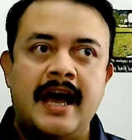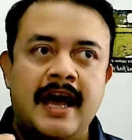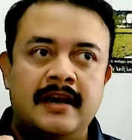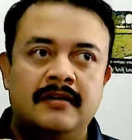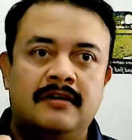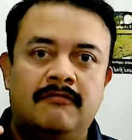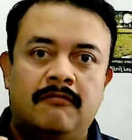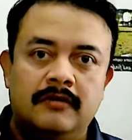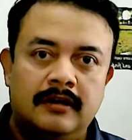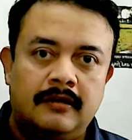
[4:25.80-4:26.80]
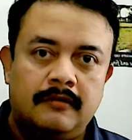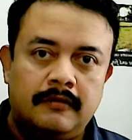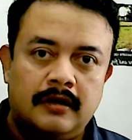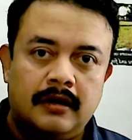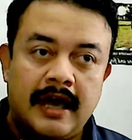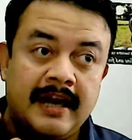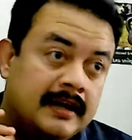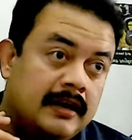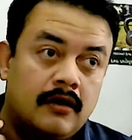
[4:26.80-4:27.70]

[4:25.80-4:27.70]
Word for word: And the, the uh, and